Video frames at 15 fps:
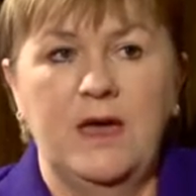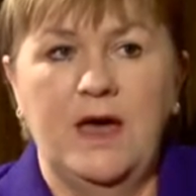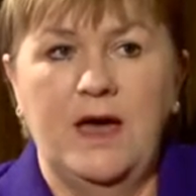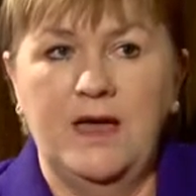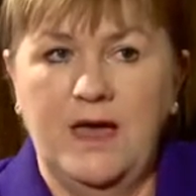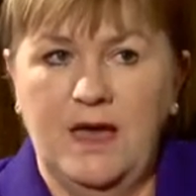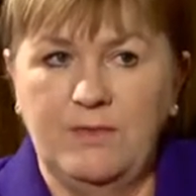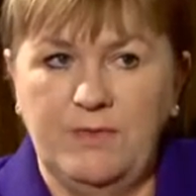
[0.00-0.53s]

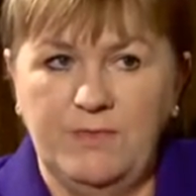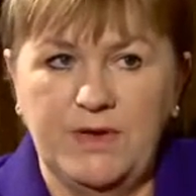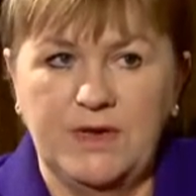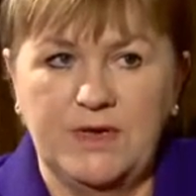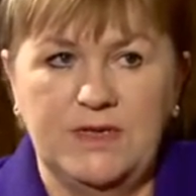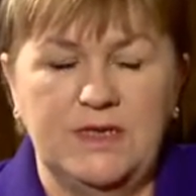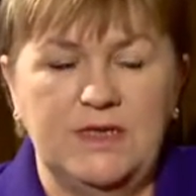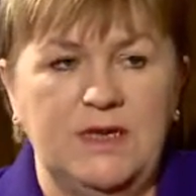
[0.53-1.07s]
I am a
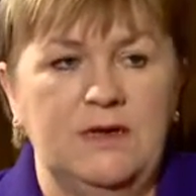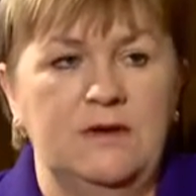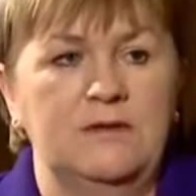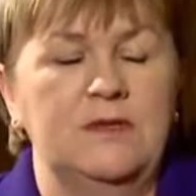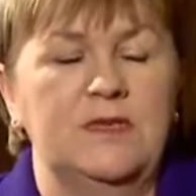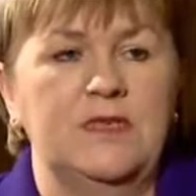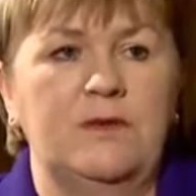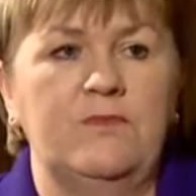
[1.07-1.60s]
bit
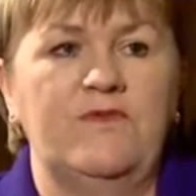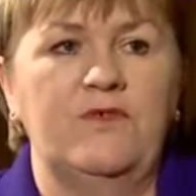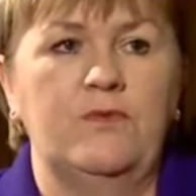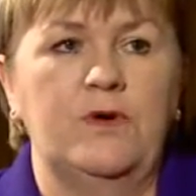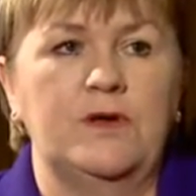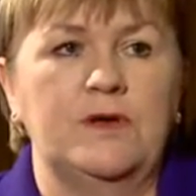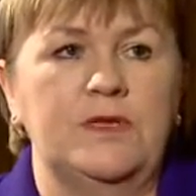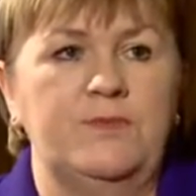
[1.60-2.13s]
concerned that some of the
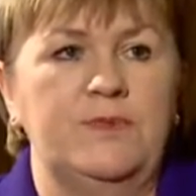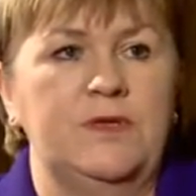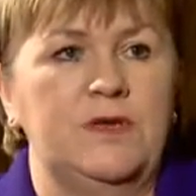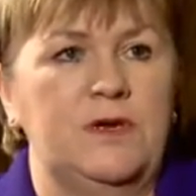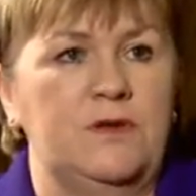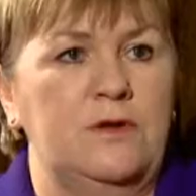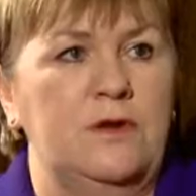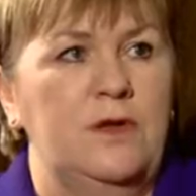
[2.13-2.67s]
work has been
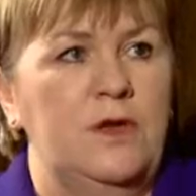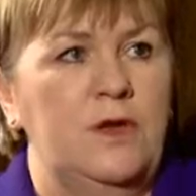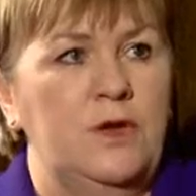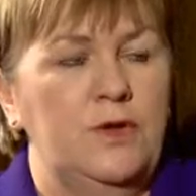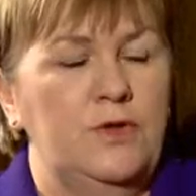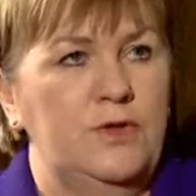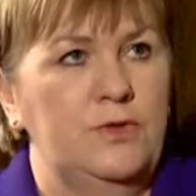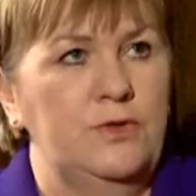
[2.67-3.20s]
done
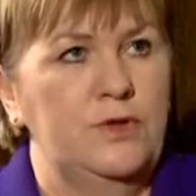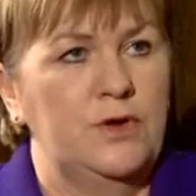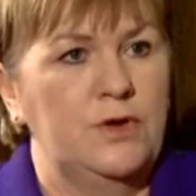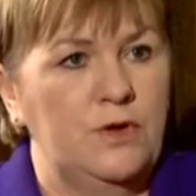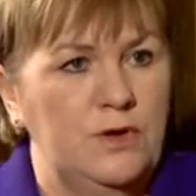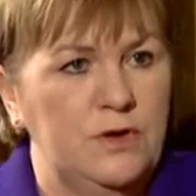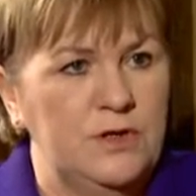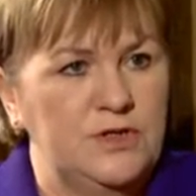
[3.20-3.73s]
through the
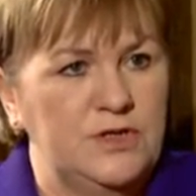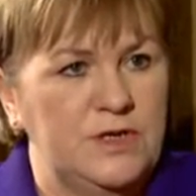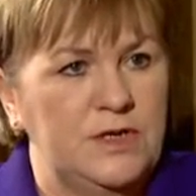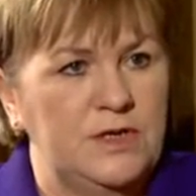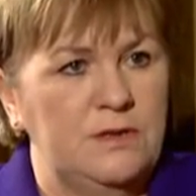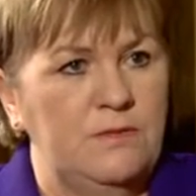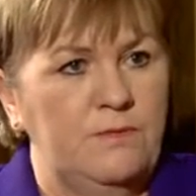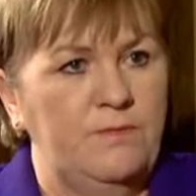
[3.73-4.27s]

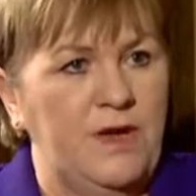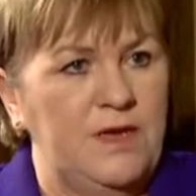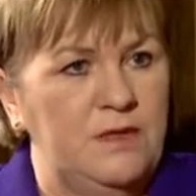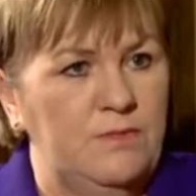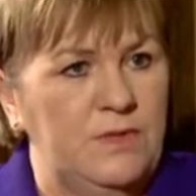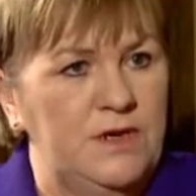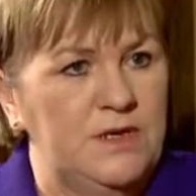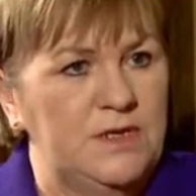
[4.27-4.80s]
colleges by
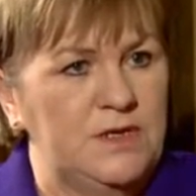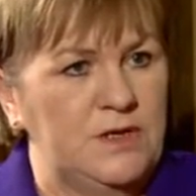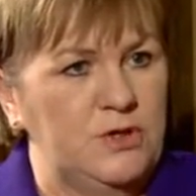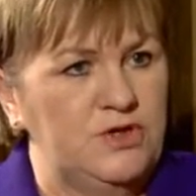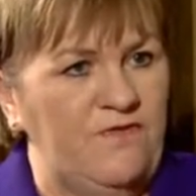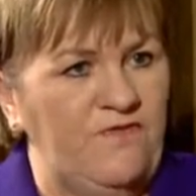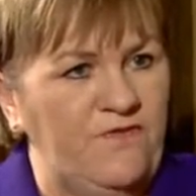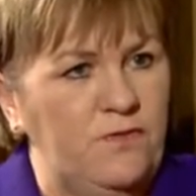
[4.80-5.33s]
the Minister
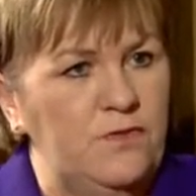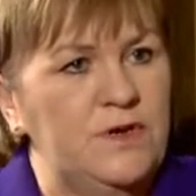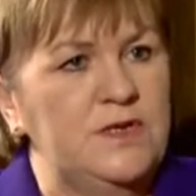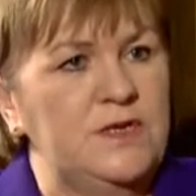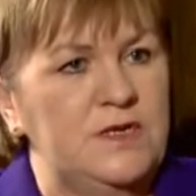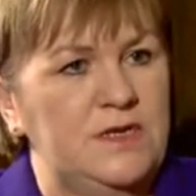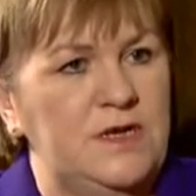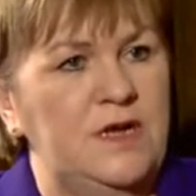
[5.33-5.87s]
to
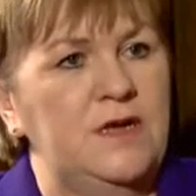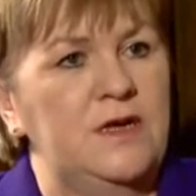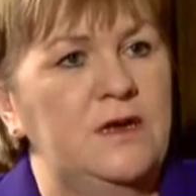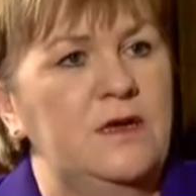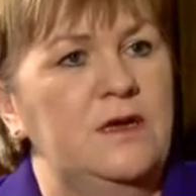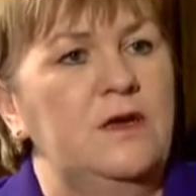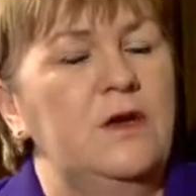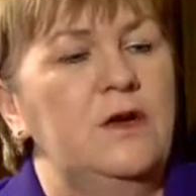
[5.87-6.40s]
focus
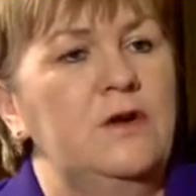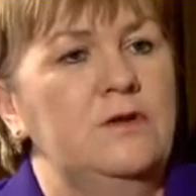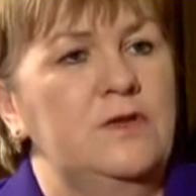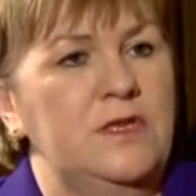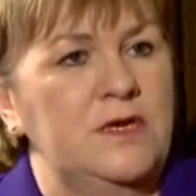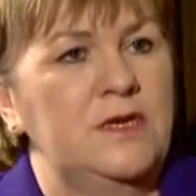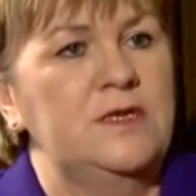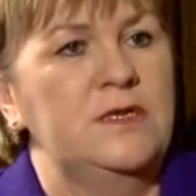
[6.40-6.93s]
entirely on
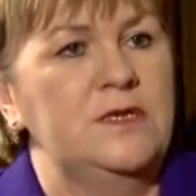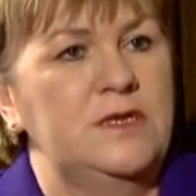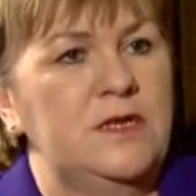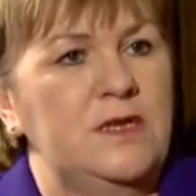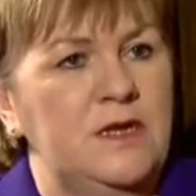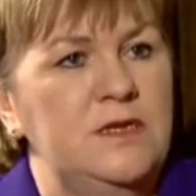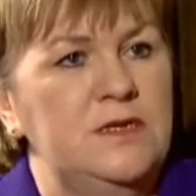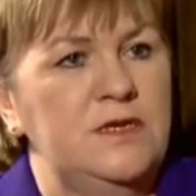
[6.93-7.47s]
16
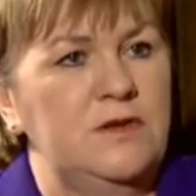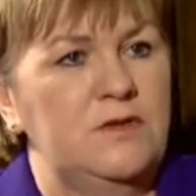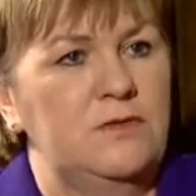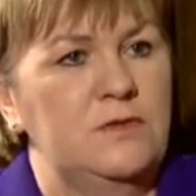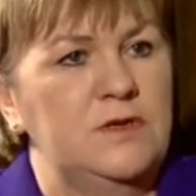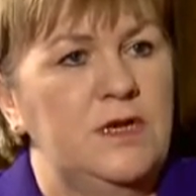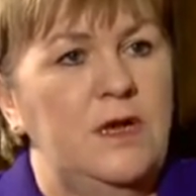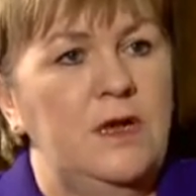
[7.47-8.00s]
to
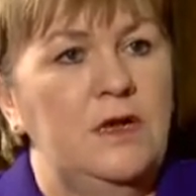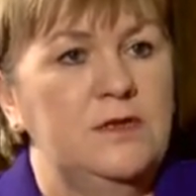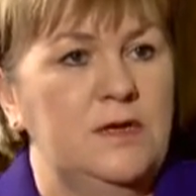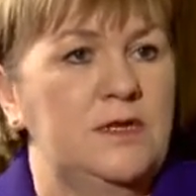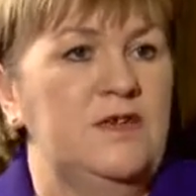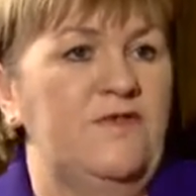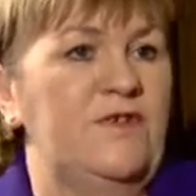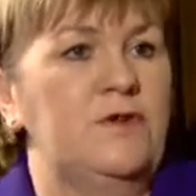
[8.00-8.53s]
19-year-olds
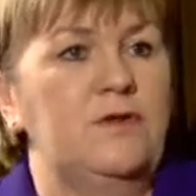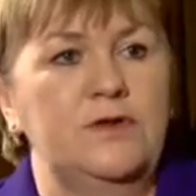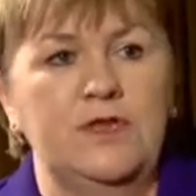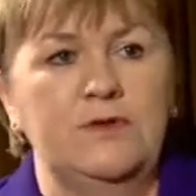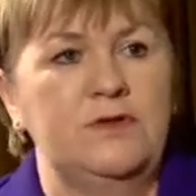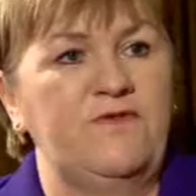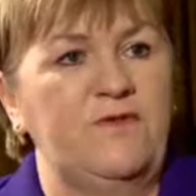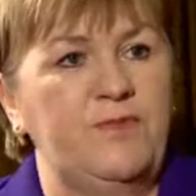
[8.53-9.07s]
does have a
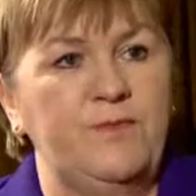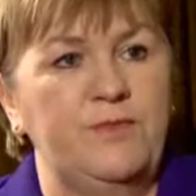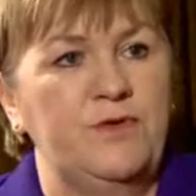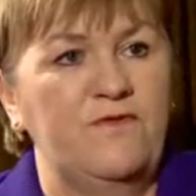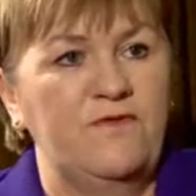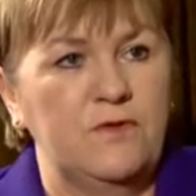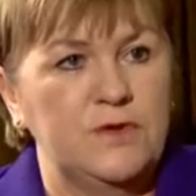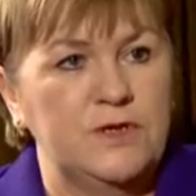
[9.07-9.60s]
consequence for people
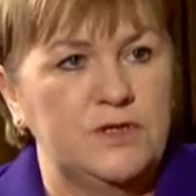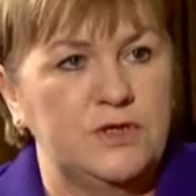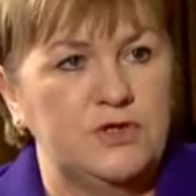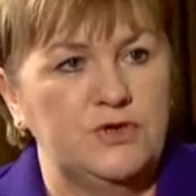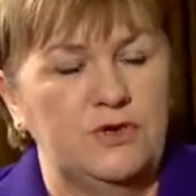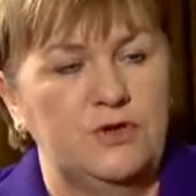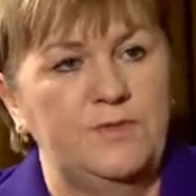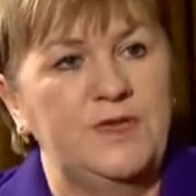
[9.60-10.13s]
who have lost their
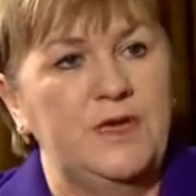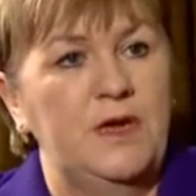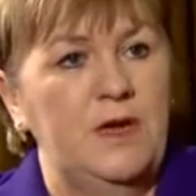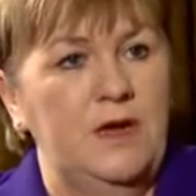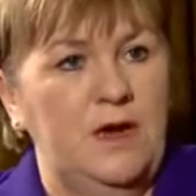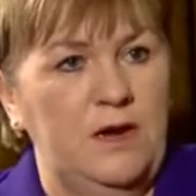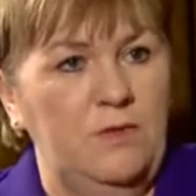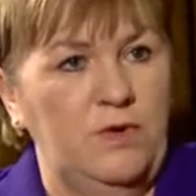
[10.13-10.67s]
jobs
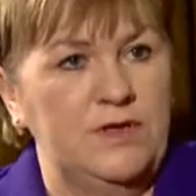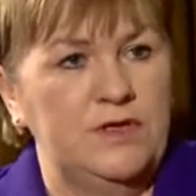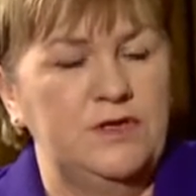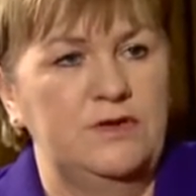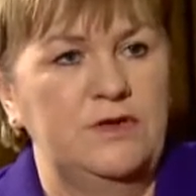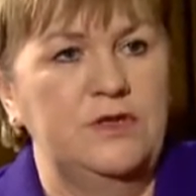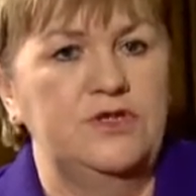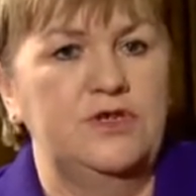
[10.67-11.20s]
and want
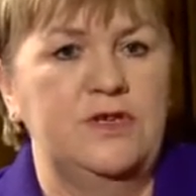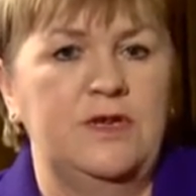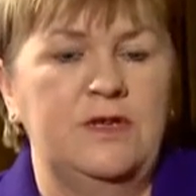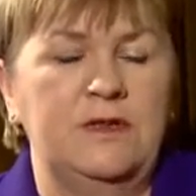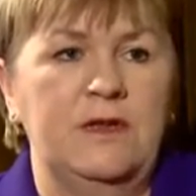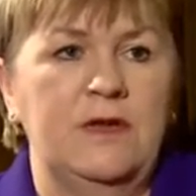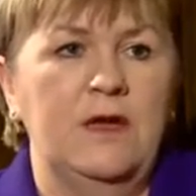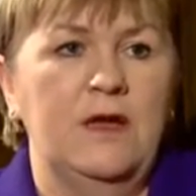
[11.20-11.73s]
to
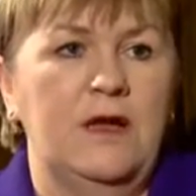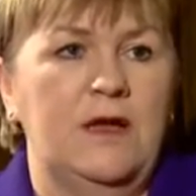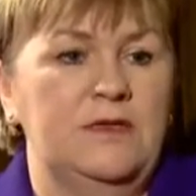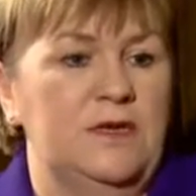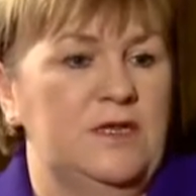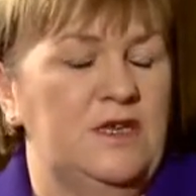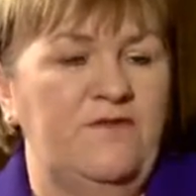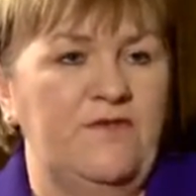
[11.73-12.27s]
retrain, and
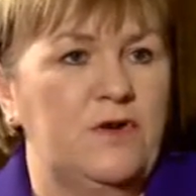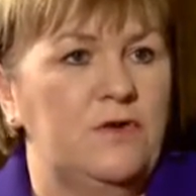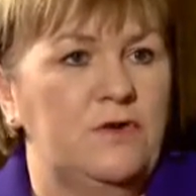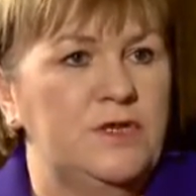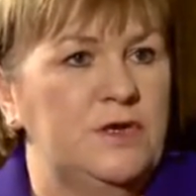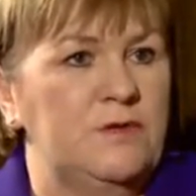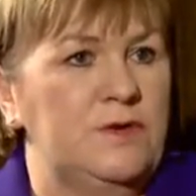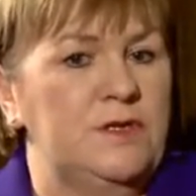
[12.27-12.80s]
does have a
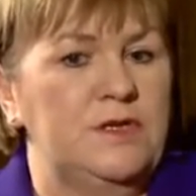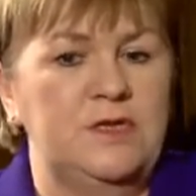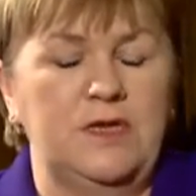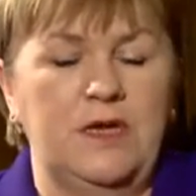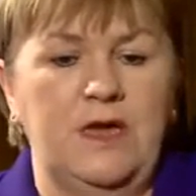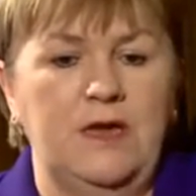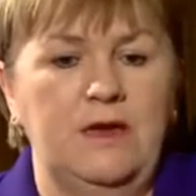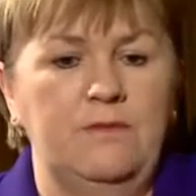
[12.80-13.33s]
consequence
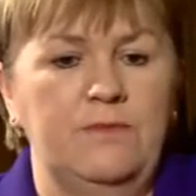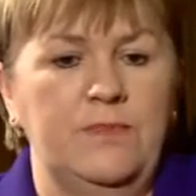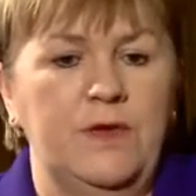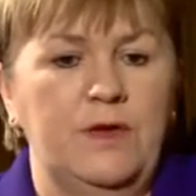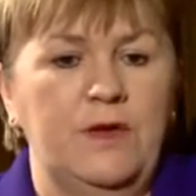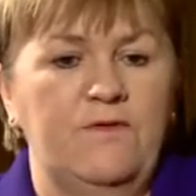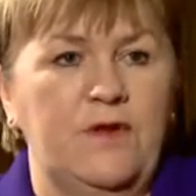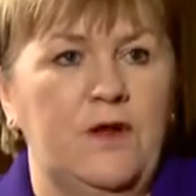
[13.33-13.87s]

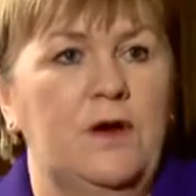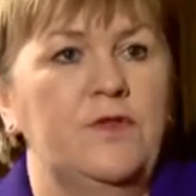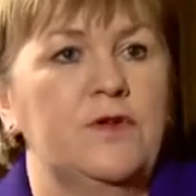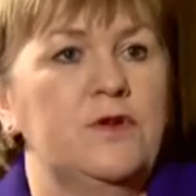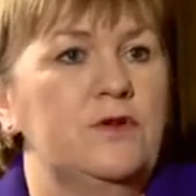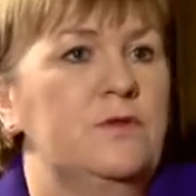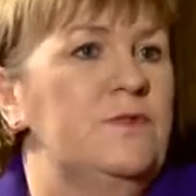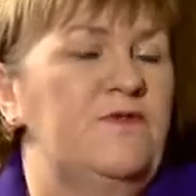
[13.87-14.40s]
for other
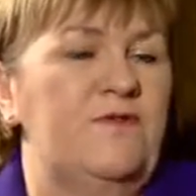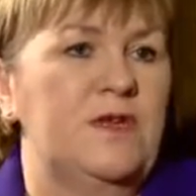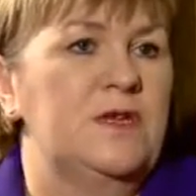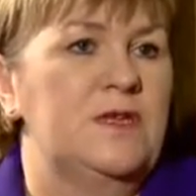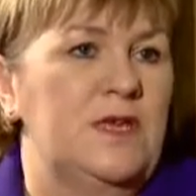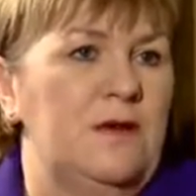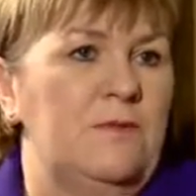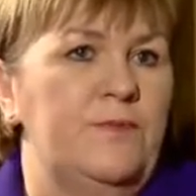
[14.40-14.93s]
groups, for
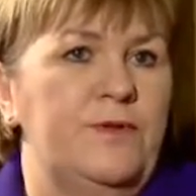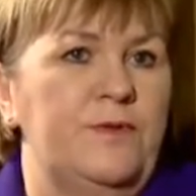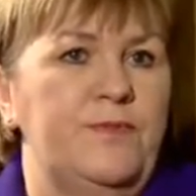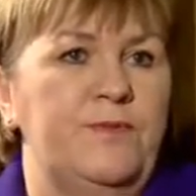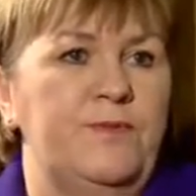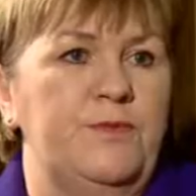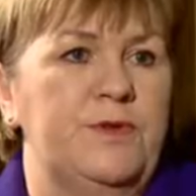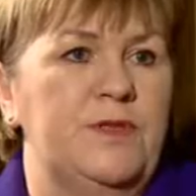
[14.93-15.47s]
example,
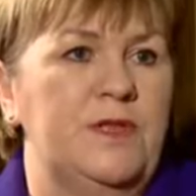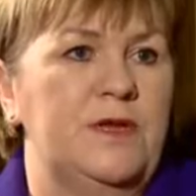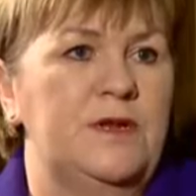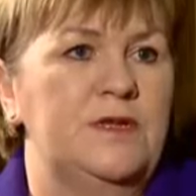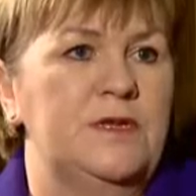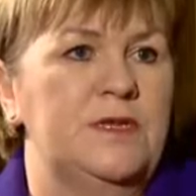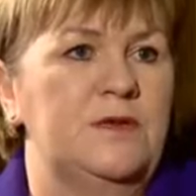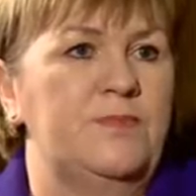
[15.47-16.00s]
people with
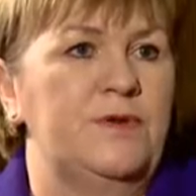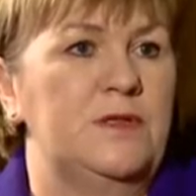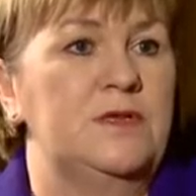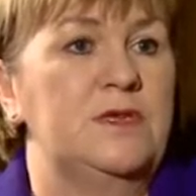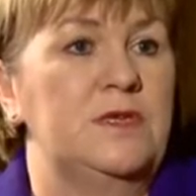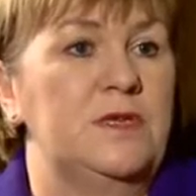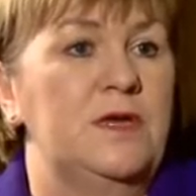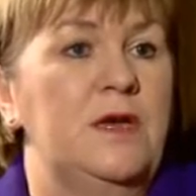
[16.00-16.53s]
learning
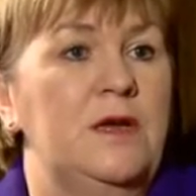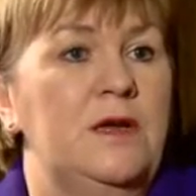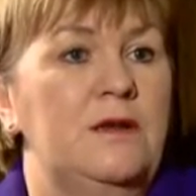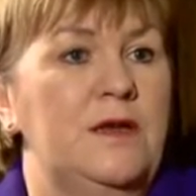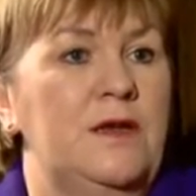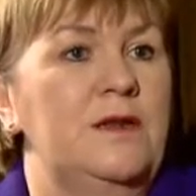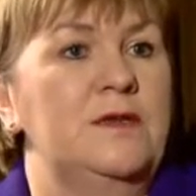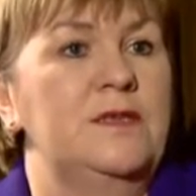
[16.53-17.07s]
disabilities,
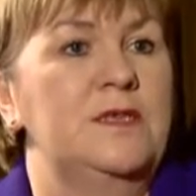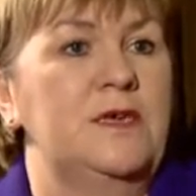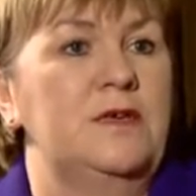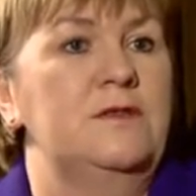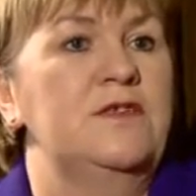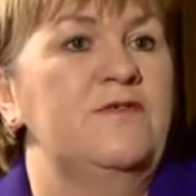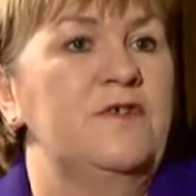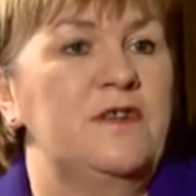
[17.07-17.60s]
learning
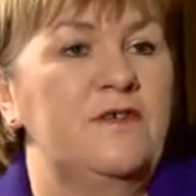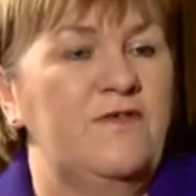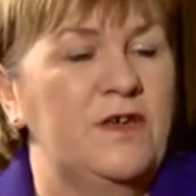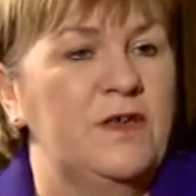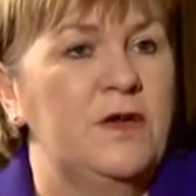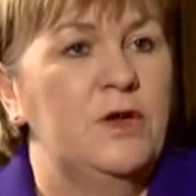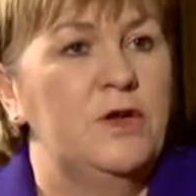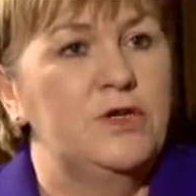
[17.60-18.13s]
skills for living.